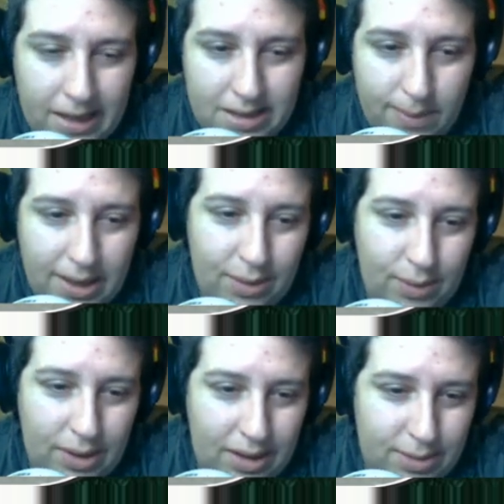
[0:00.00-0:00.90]
Spotting
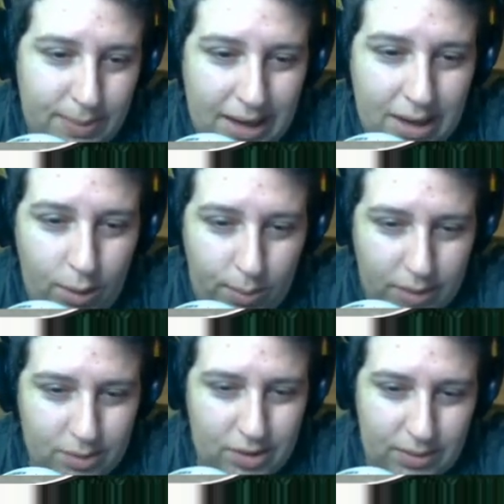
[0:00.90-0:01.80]
one close by, you
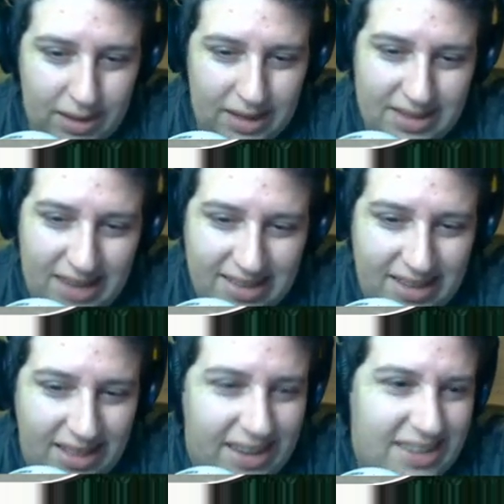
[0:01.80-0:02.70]
approached it with an
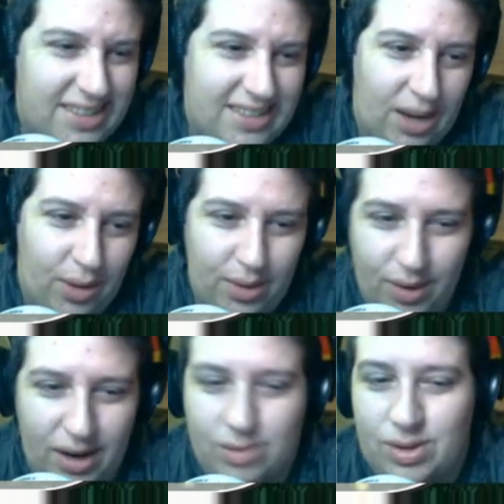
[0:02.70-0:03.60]
assassin-like stealth,
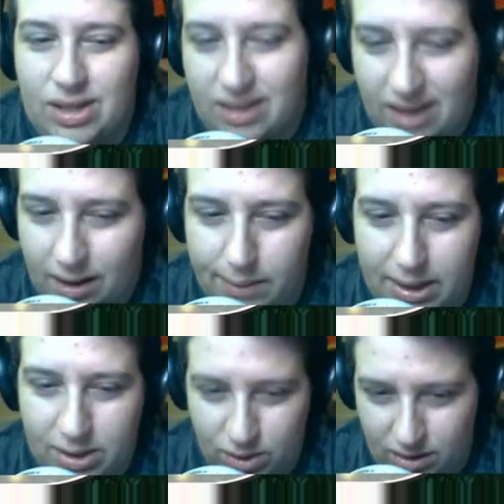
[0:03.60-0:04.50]
crouching down to
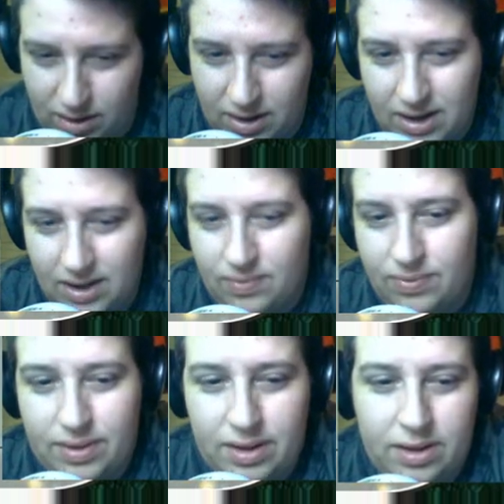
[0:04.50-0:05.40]

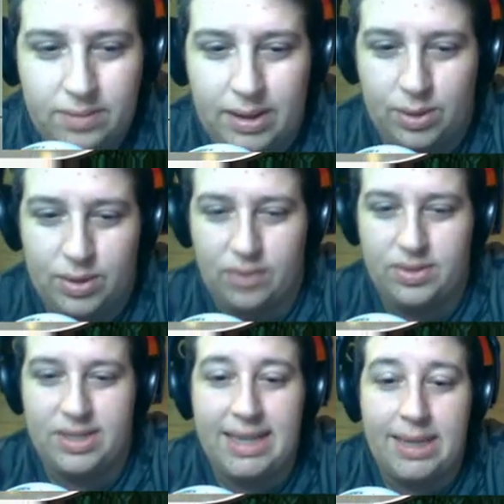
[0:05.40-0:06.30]
make yourself
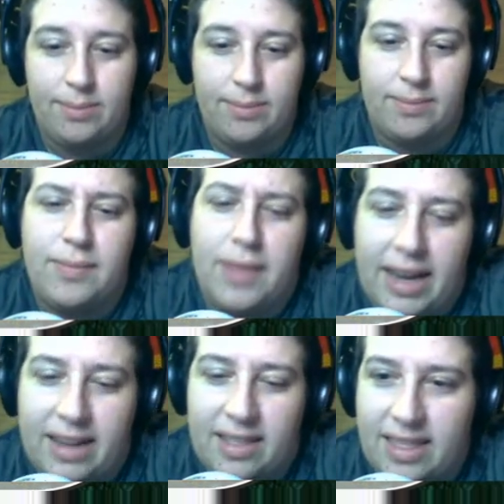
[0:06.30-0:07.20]
seem
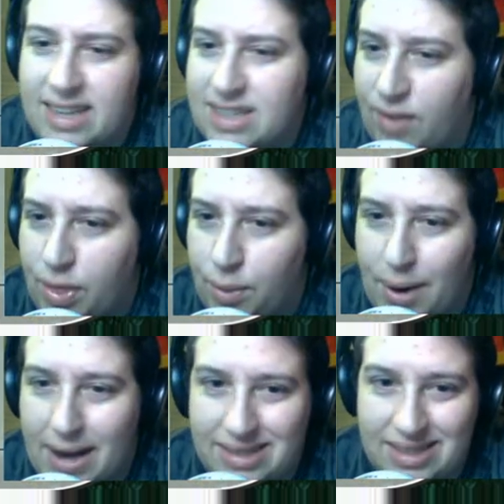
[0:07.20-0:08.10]
like less of a
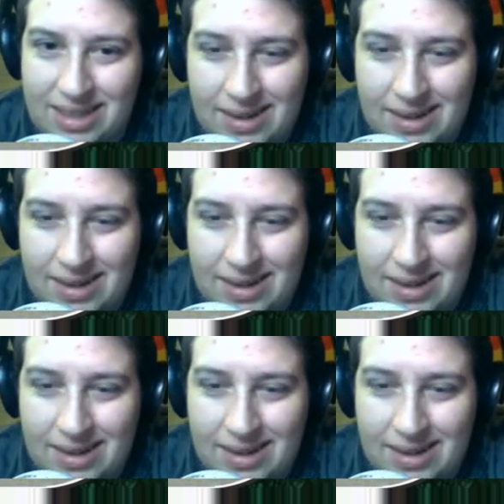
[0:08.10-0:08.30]
threat.